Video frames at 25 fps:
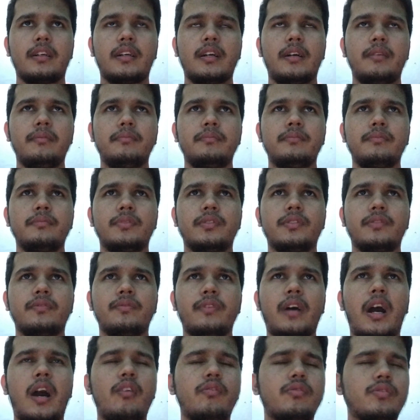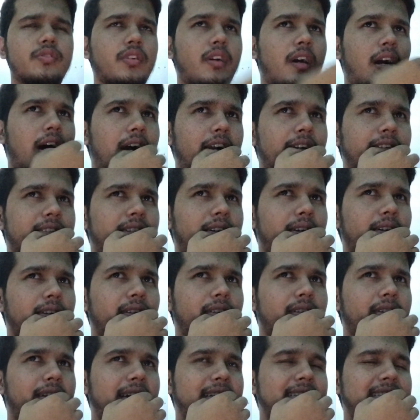comes outside
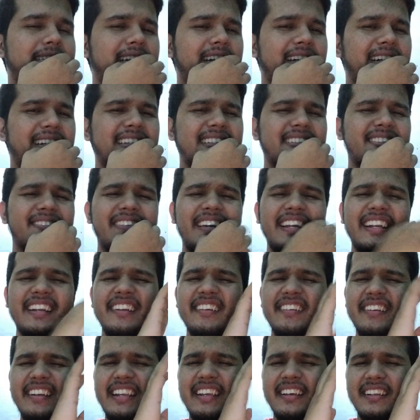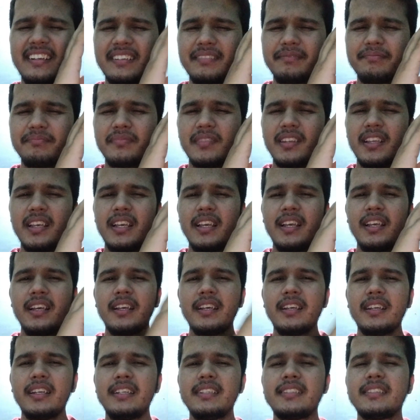of the NCERT is very rare.
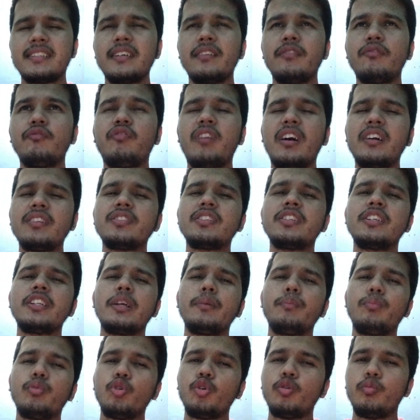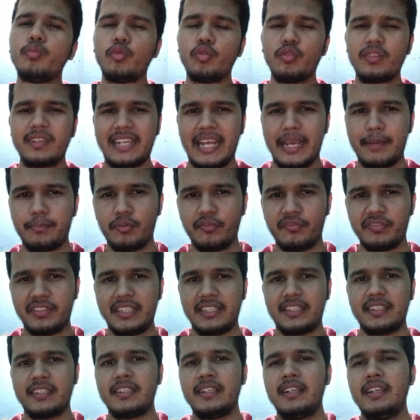It's a once in a blue moon type of
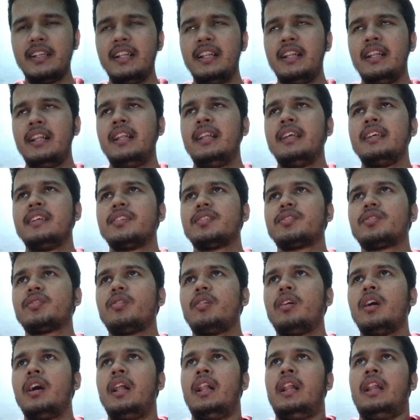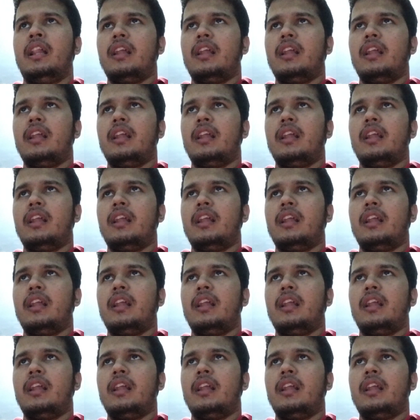thing. So